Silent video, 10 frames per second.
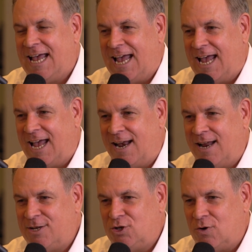
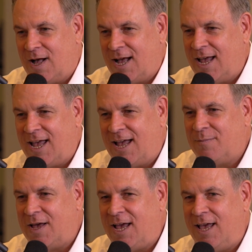And so I
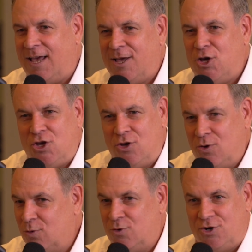am
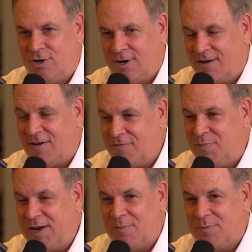I've been a